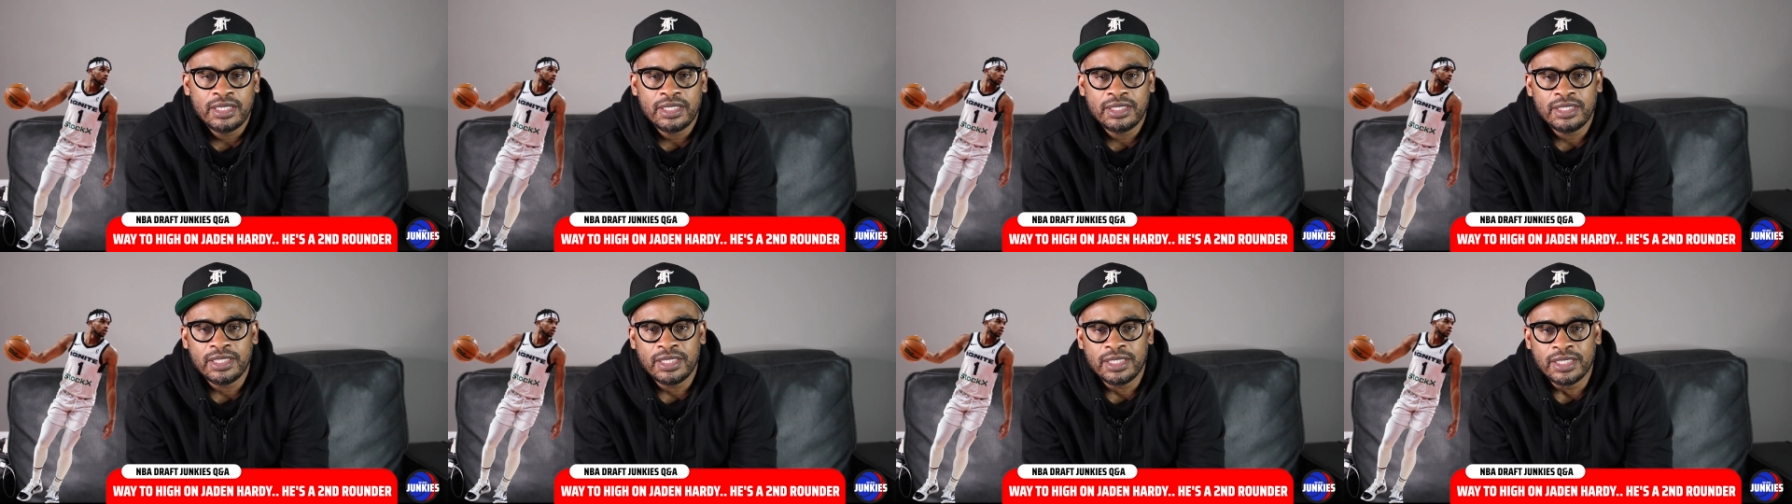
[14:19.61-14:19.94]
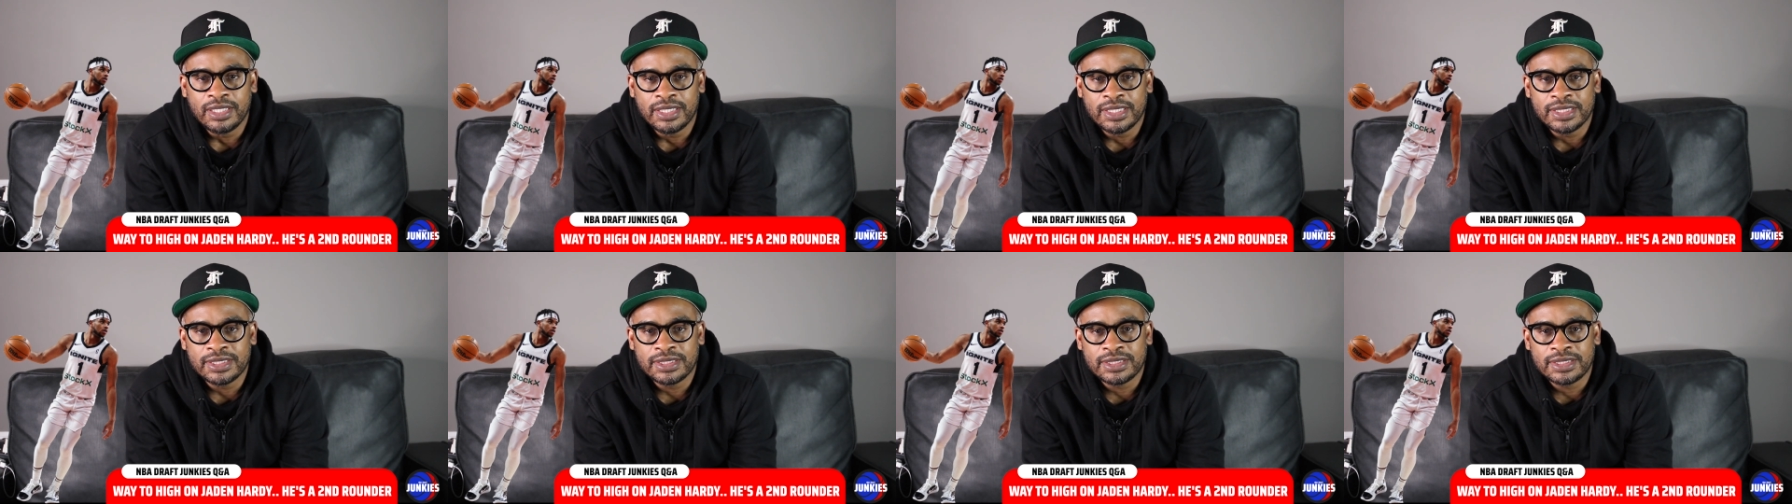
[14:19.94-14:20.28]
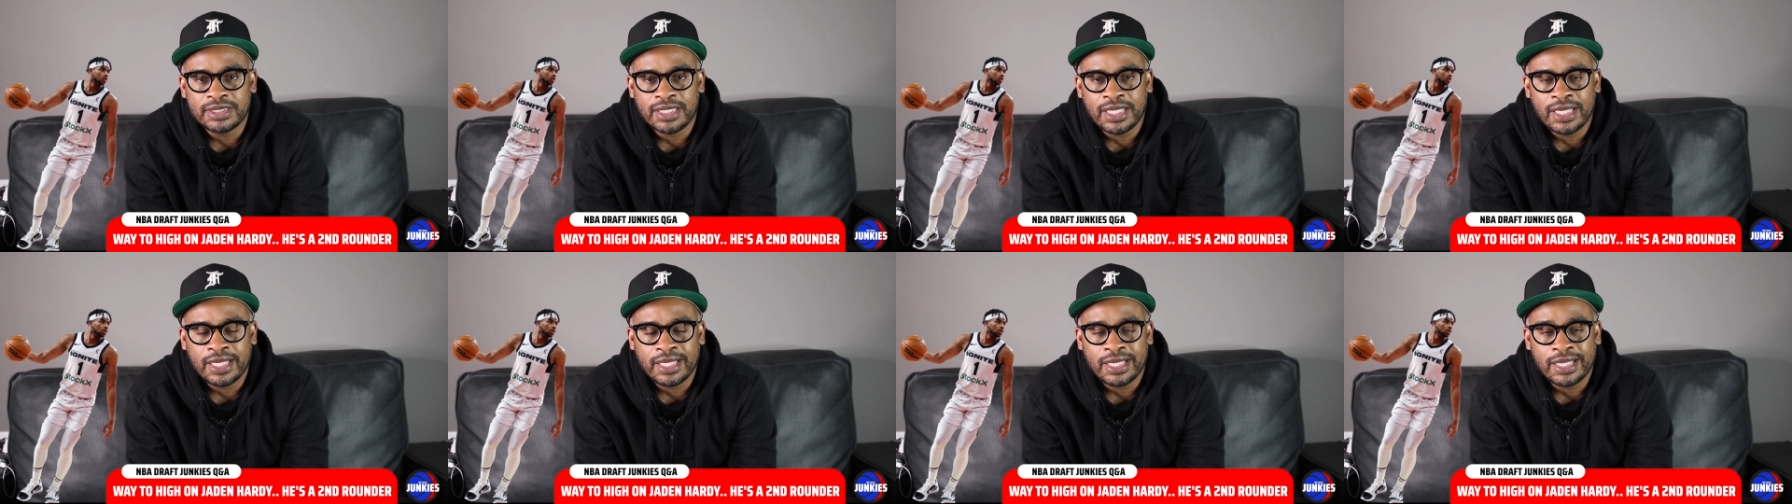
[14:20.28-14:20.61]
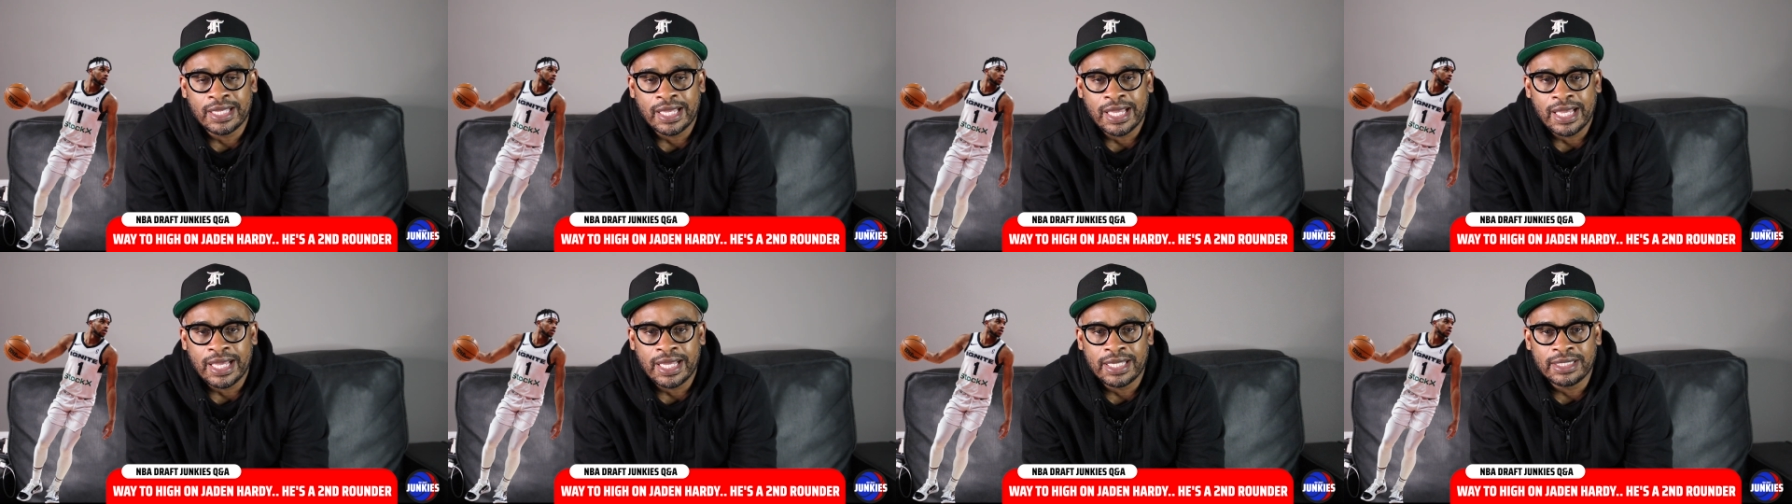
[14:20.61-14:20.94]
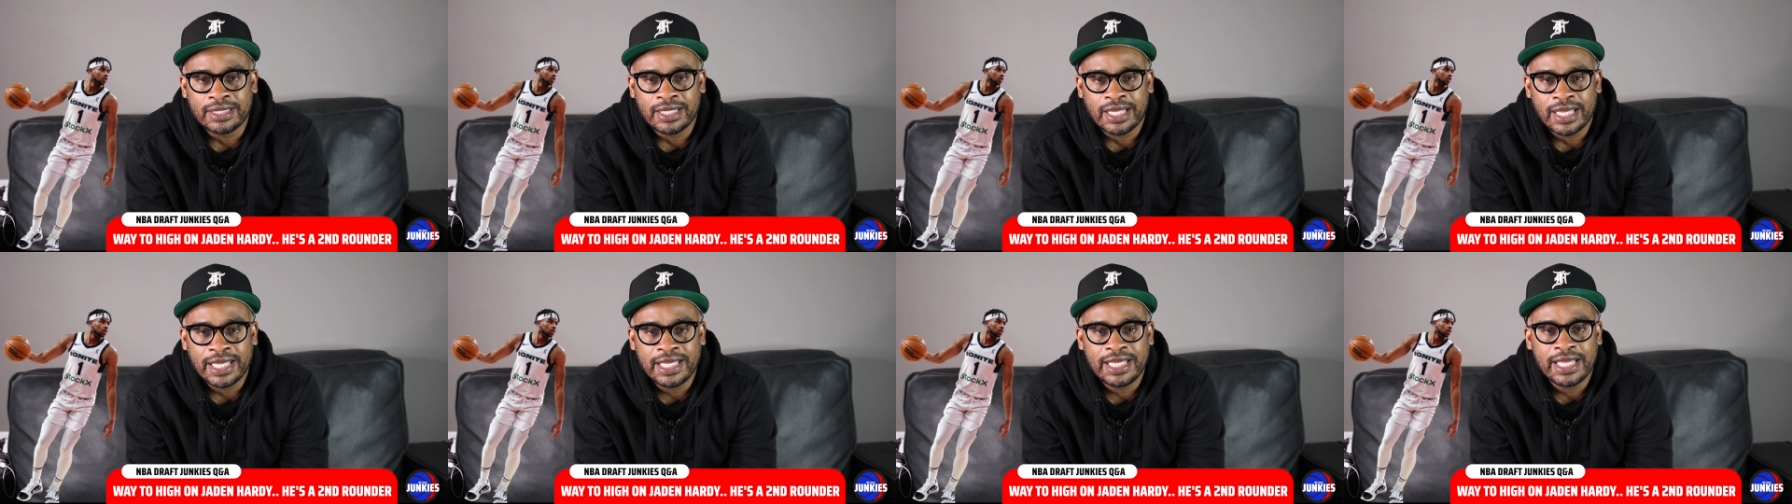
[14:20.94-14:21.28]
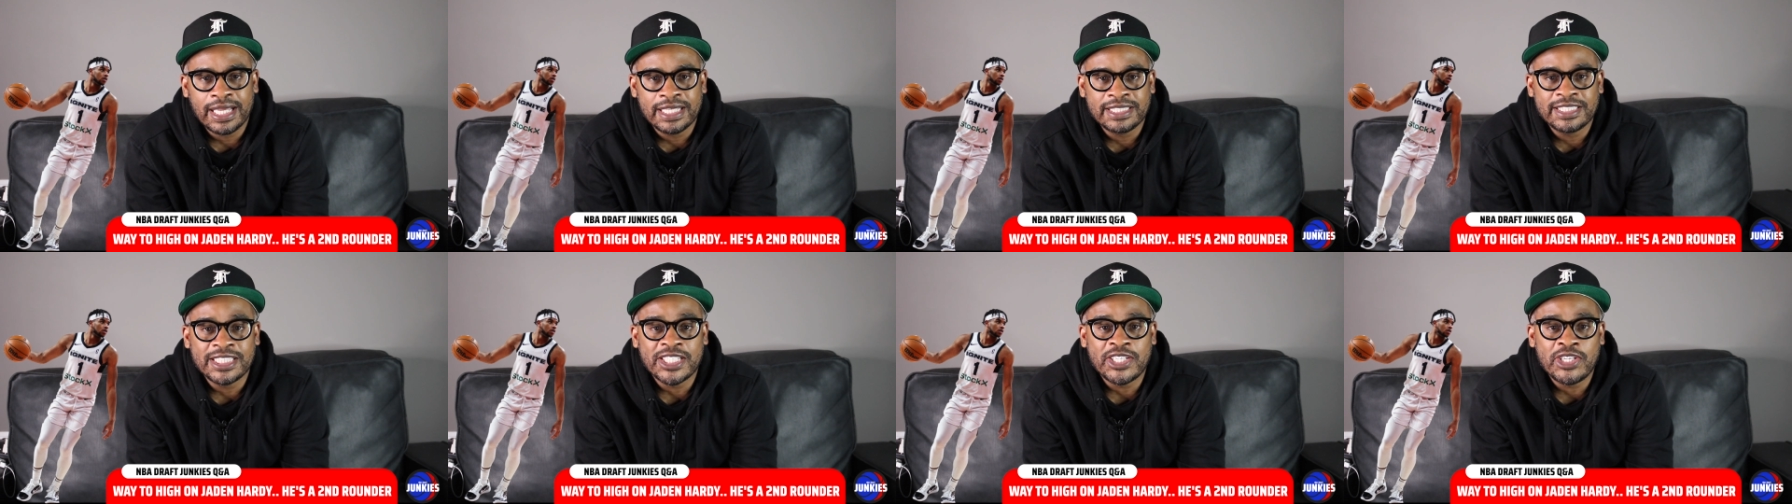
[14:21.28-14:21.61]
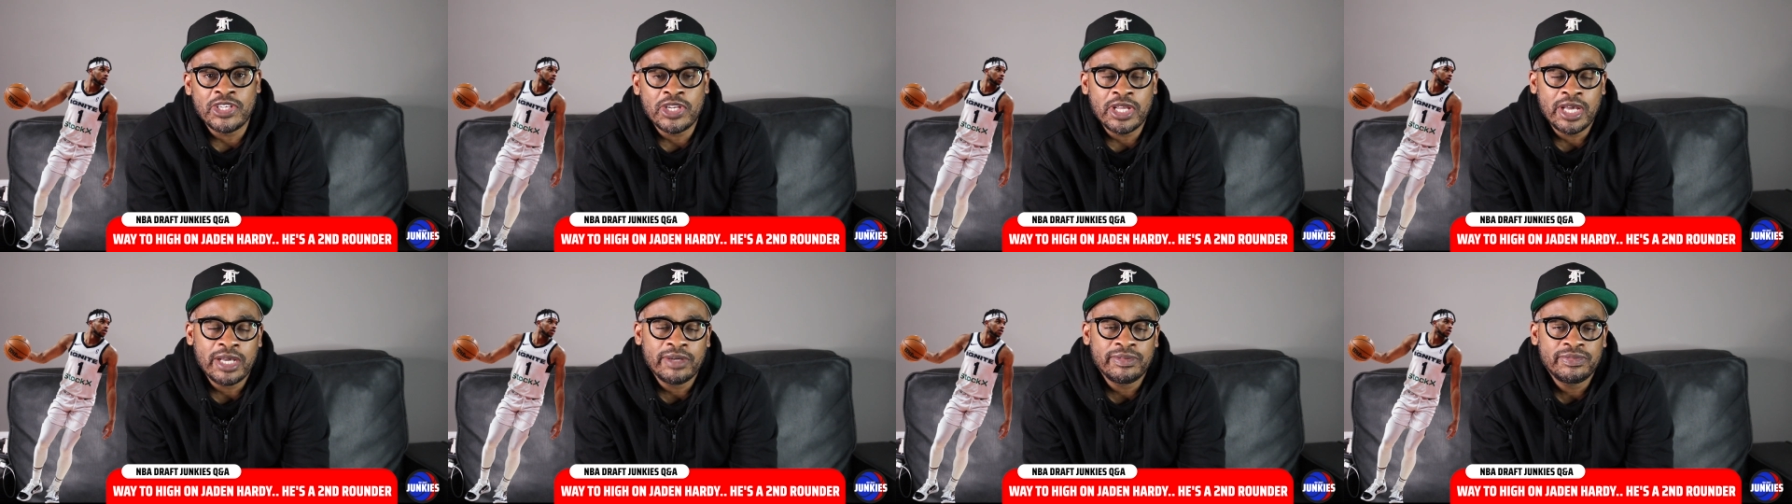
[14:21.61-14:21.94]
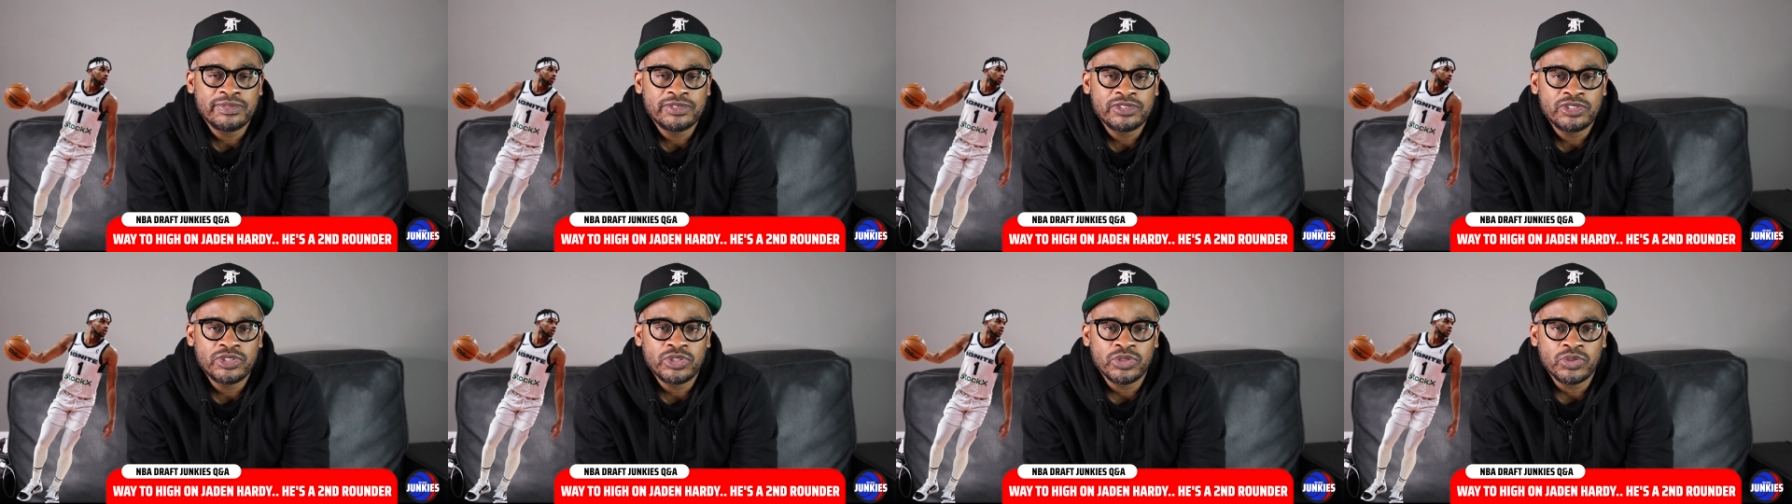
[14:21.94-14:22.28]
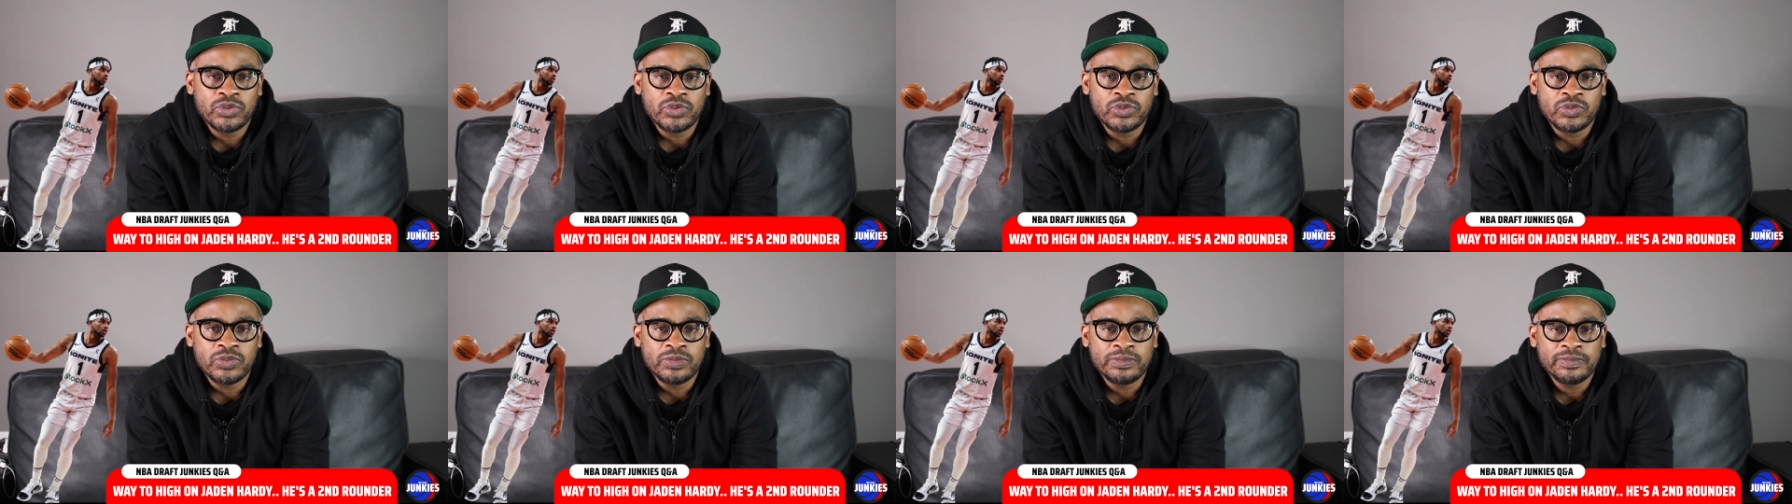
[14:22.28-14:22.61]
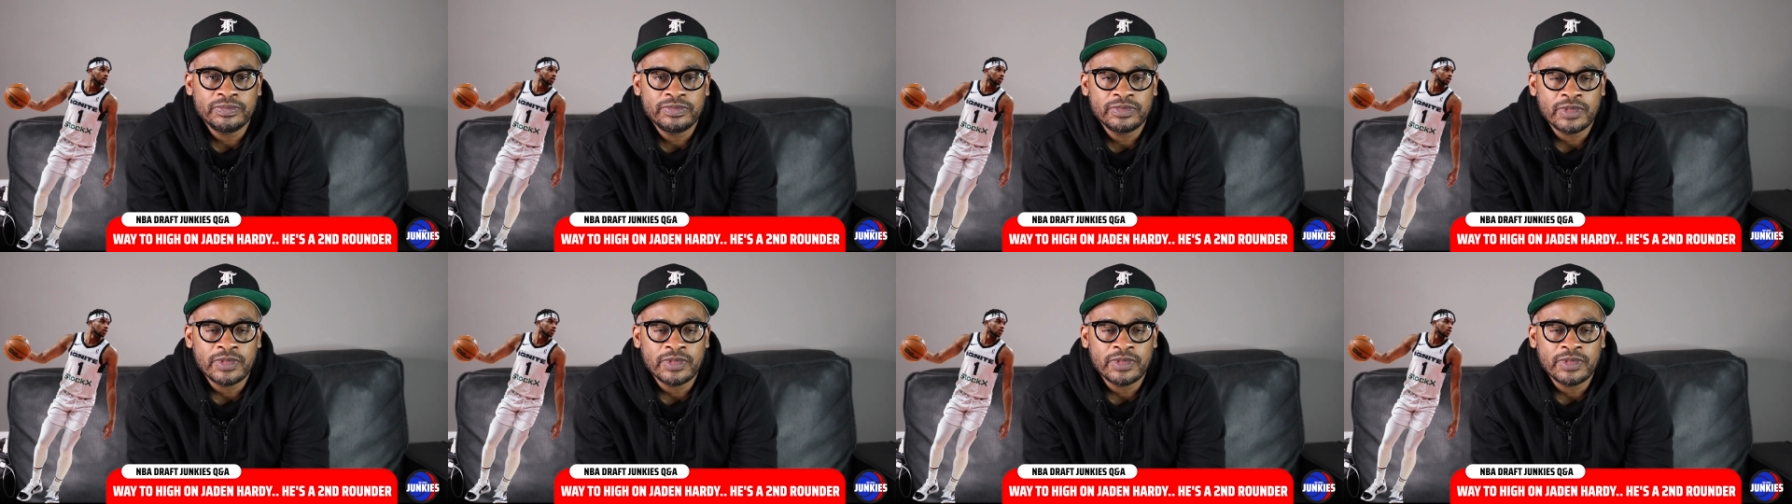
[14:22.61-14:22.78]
is a guy that he has enough to,